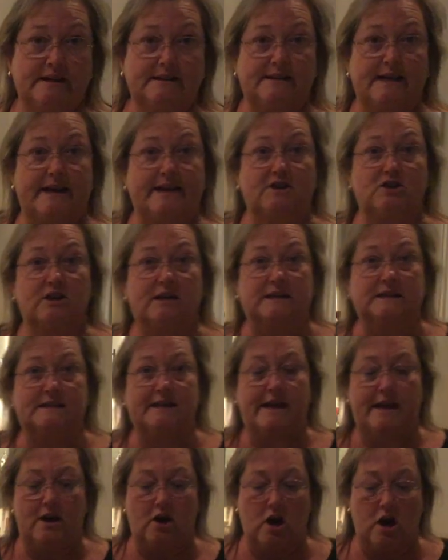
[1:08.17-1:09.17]
these eggshells
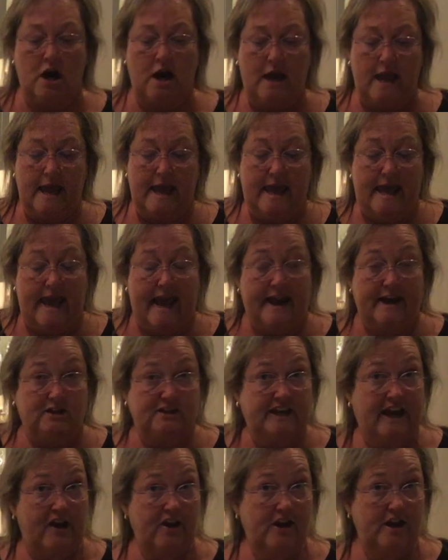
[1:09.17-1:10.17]
here. And I'll
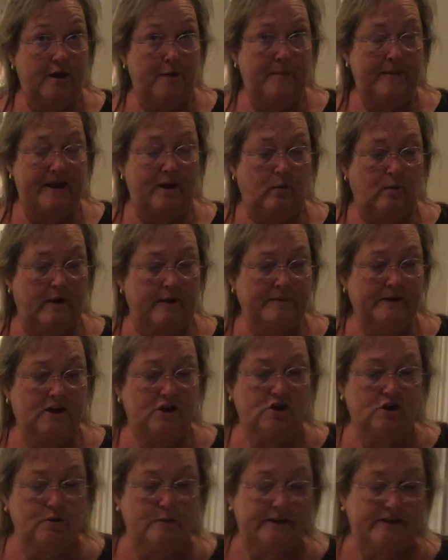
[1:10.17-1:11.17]
tell you in a minute what I'm
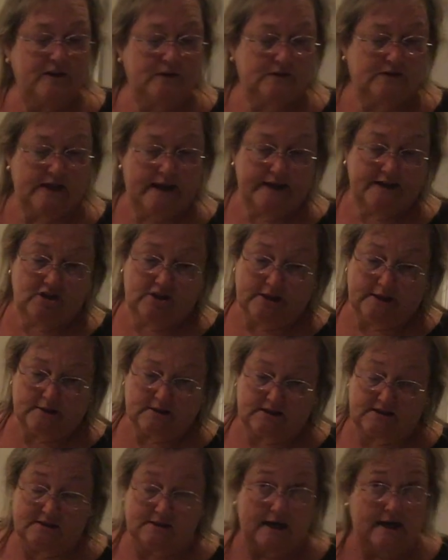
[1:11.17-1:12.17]
gonna do with those
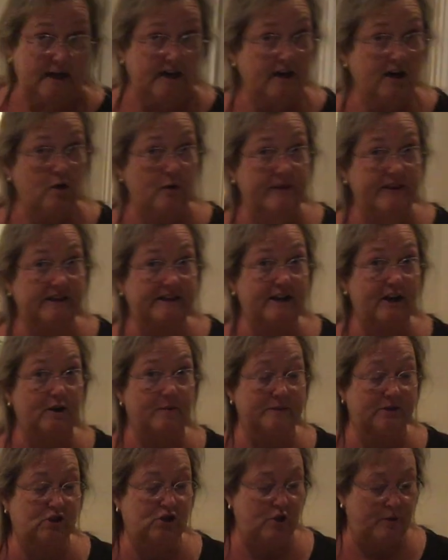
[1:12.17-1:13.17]
eggshells. It's not gonna go in the
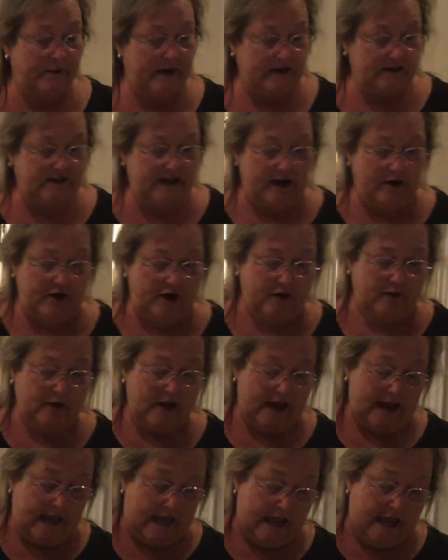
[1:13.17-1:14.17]
tiramisu, but I'll tell you.
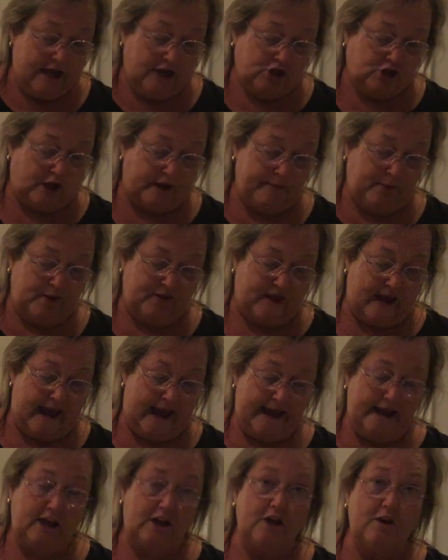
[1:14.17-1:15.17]
So I put the
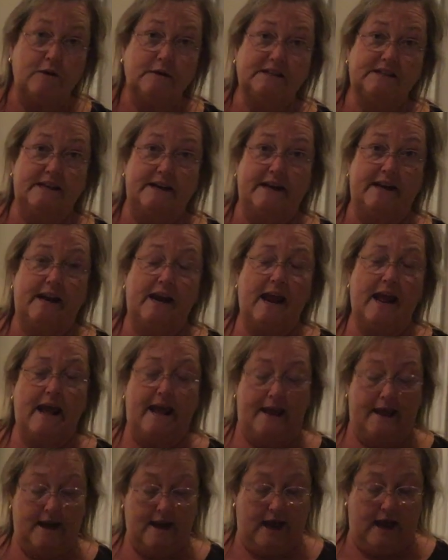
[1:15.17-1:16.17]
egg yolks in,
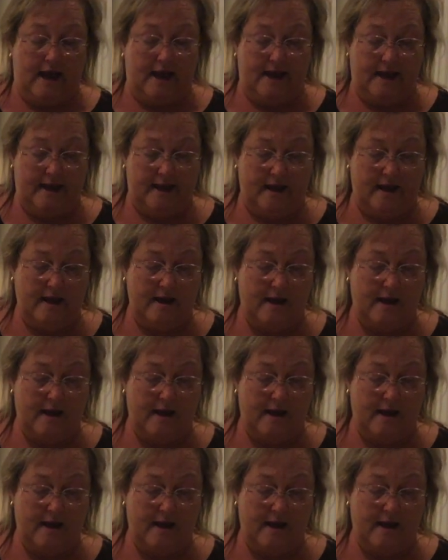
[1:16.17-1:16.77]
and I